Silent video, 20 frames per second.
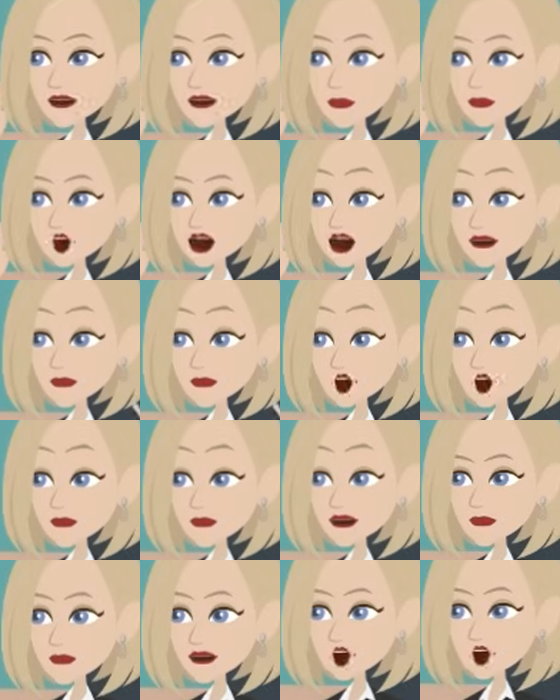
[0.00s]
Like this
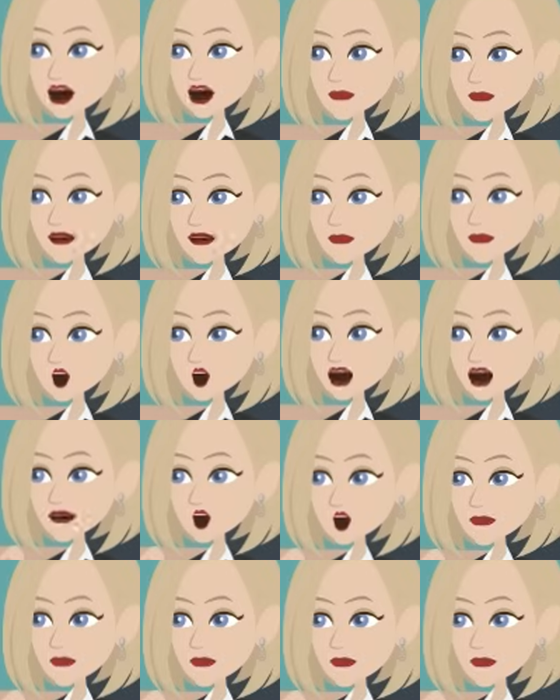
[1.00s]
video if it helped
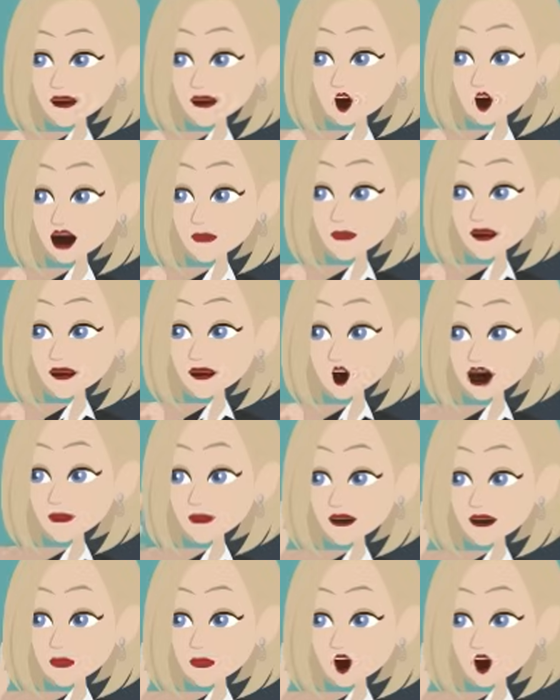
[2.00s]
you. Comment
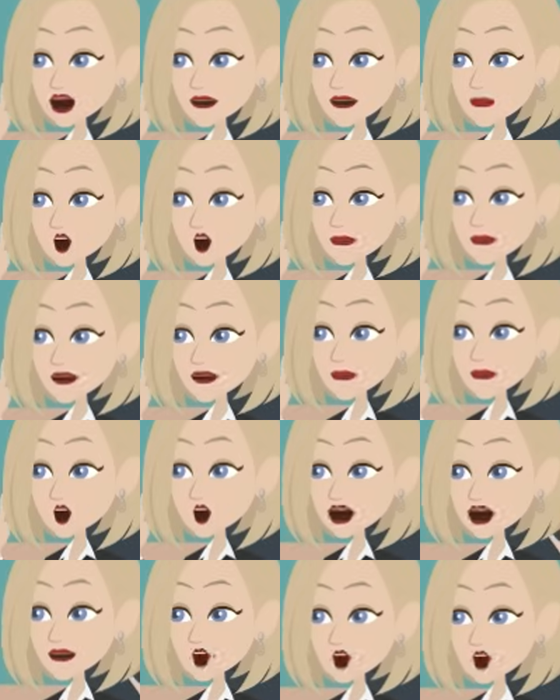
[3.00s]
below with your favorite
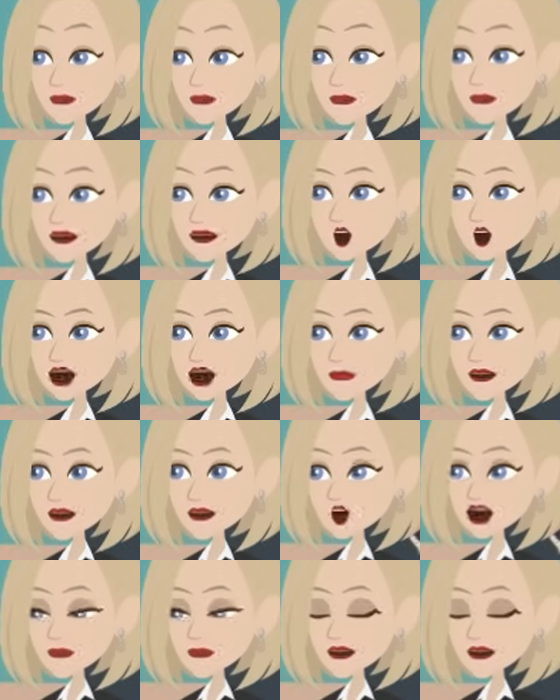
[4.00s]
tip or a
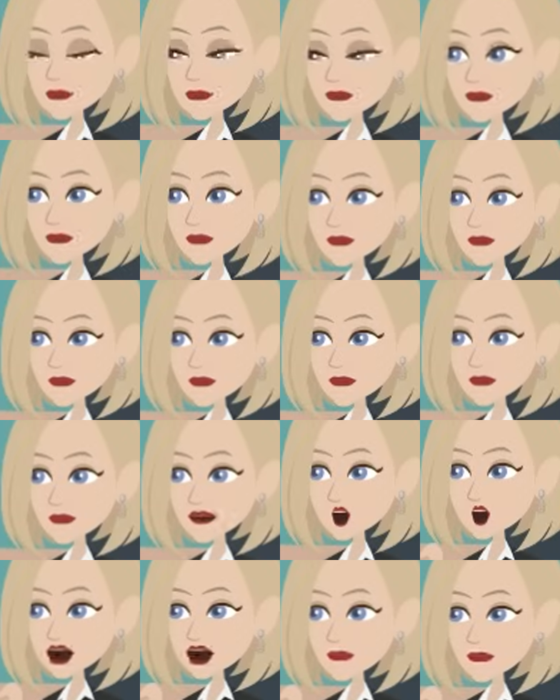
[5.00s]
question,
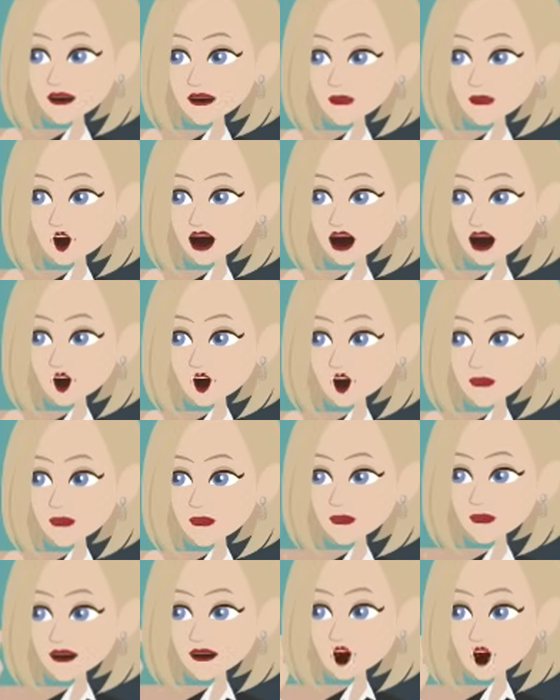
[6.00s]
and share it with
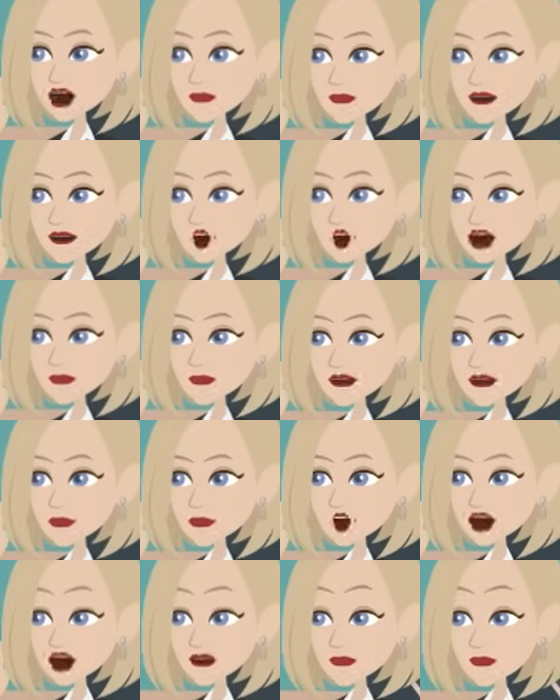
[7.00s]
friends who want to
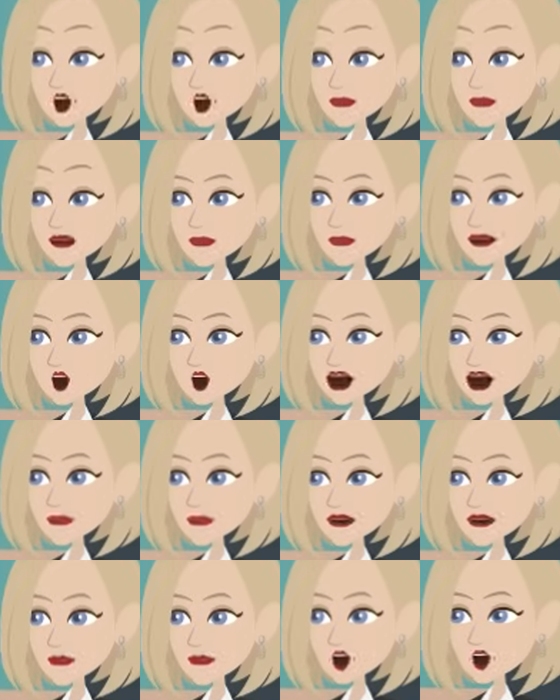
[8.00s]
improve their English too.
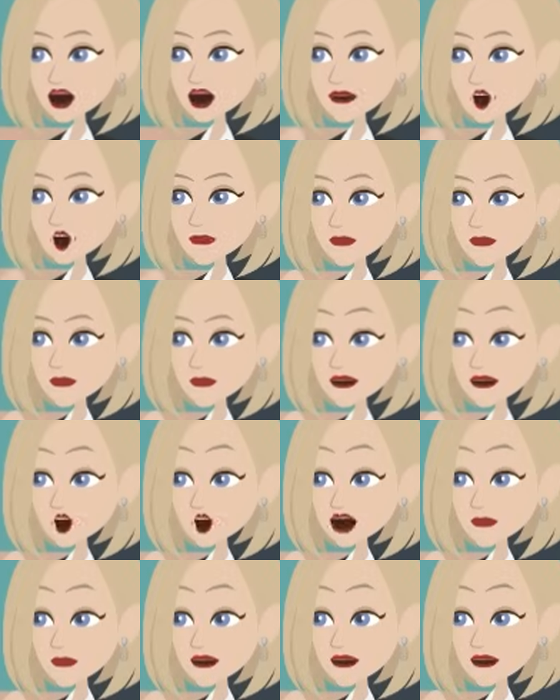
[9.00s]
Your
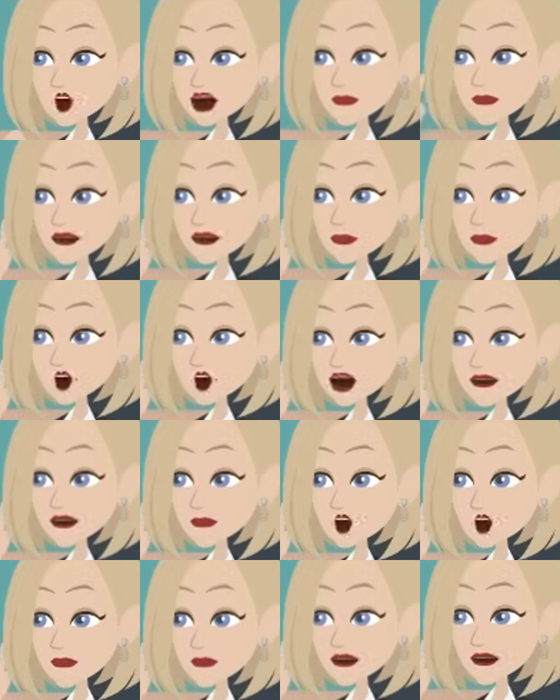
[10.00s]
support keeps us
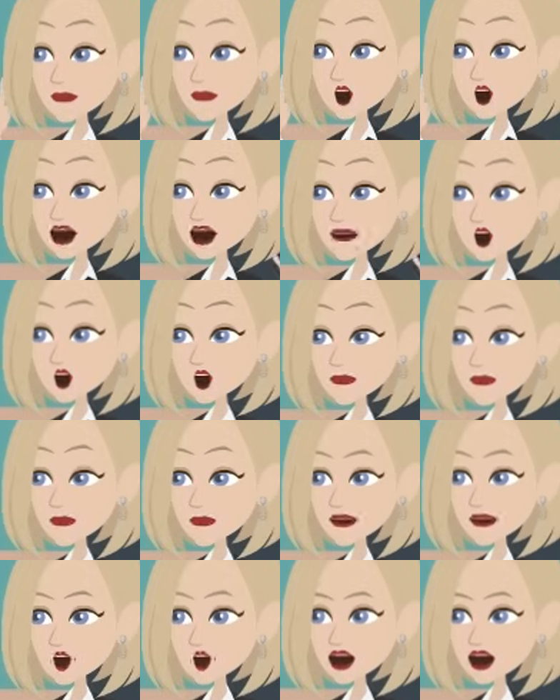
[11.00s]
motivated to bring you
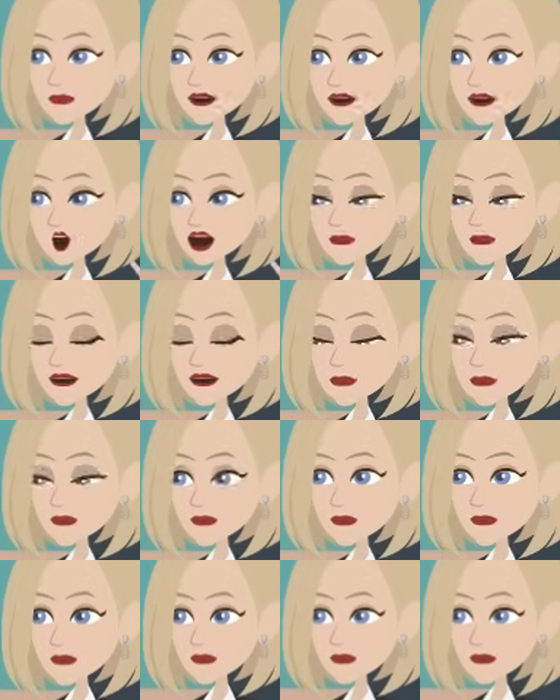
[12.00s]
more practical
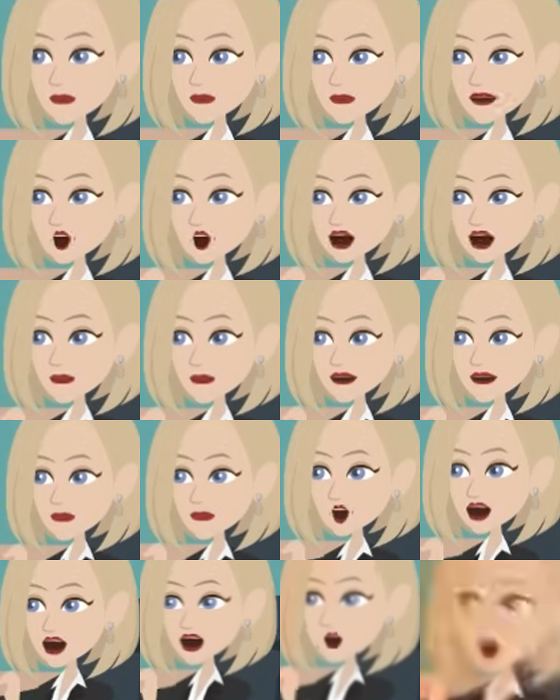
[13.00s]
lessons every
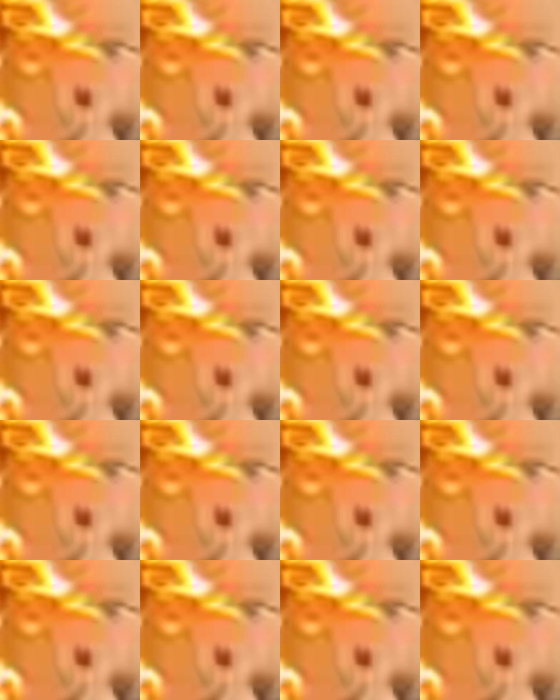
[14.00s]
day.